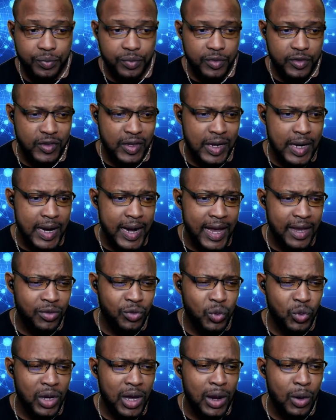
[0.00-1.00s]
Zane, and I
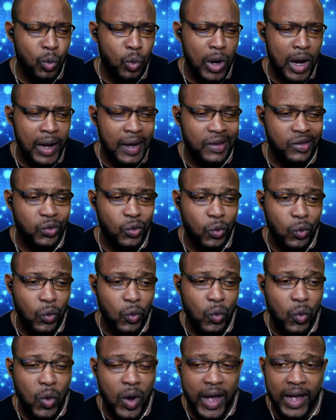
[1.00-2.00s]
took a little
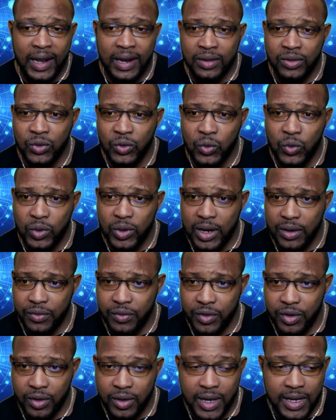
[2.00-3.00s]
while to do that
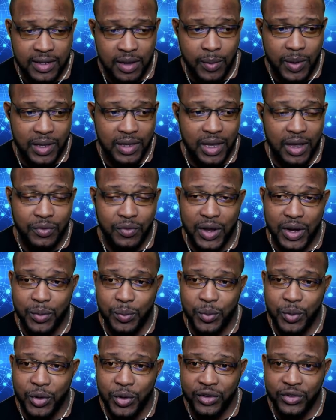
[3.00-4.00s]
video. As a matter of fact, the
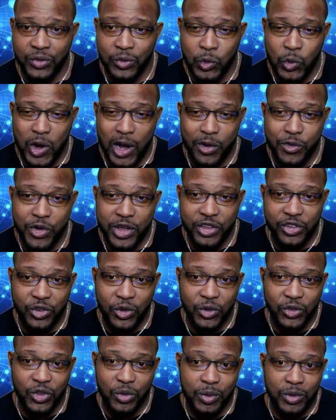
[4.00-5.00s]
person who had reached
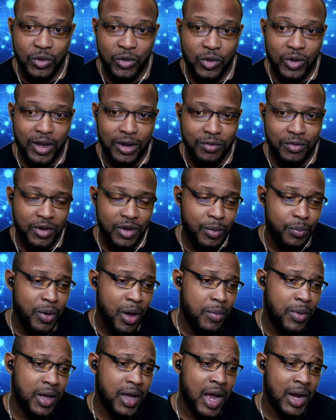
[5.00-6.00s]
out to me to do that video
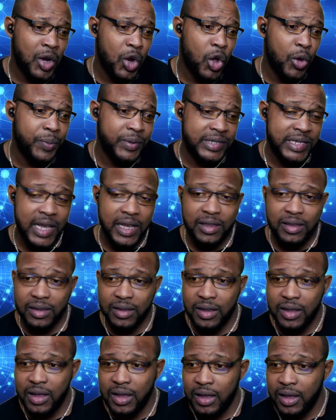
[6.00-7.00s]
probably got upset
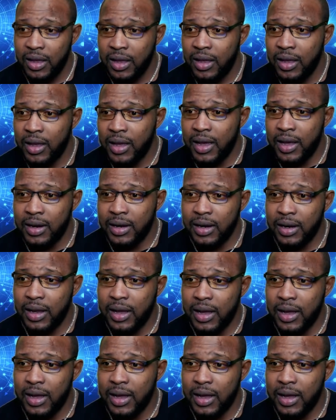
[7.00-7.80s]
and